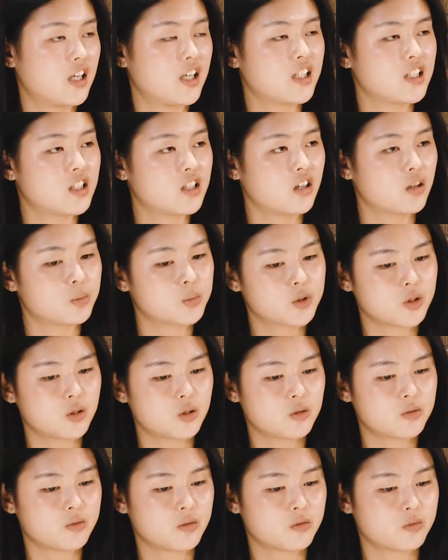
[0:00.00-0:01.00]
And
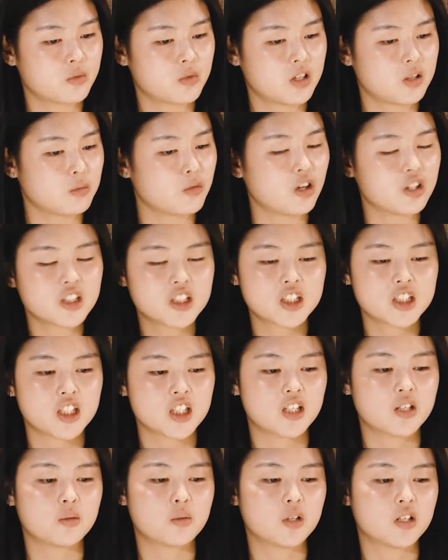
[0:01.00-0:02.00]
observe,
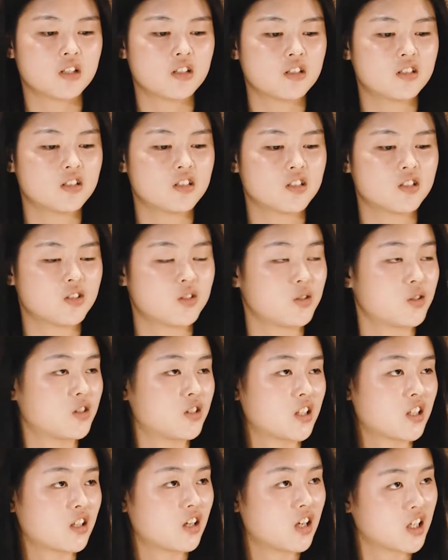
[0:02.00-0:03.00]
monitor what the
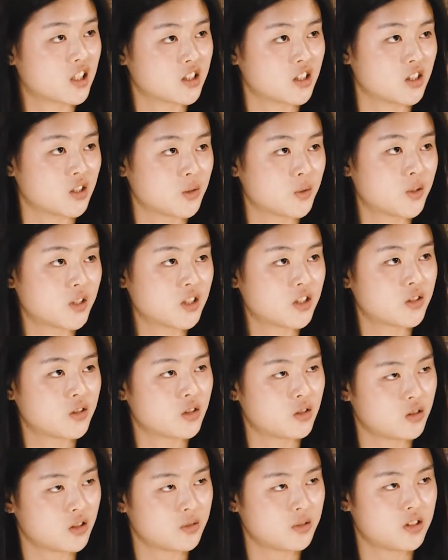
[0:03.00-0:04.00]
students are actually doing
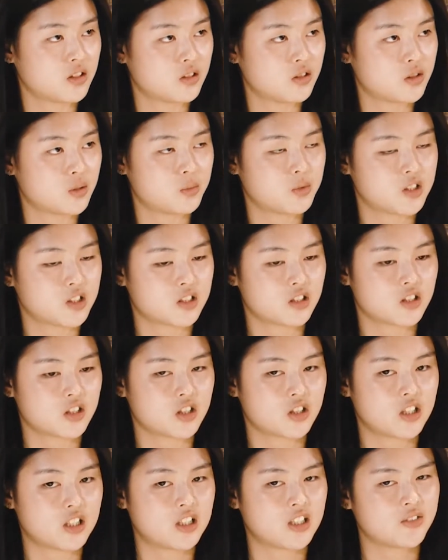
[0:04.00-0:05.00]
during the group
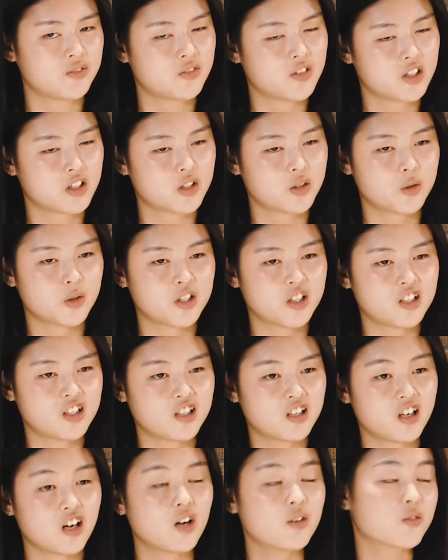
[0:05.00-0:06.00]
discussion, and if they're
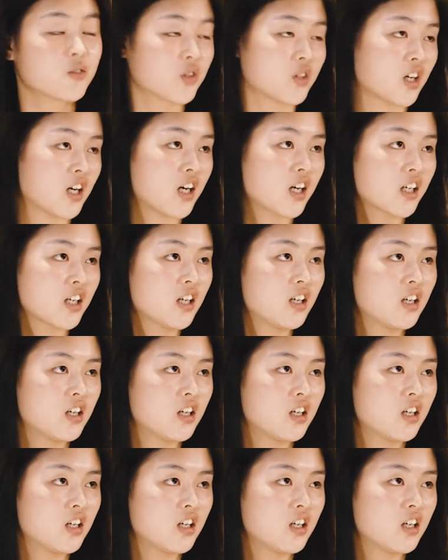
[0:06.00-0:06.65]
going off track,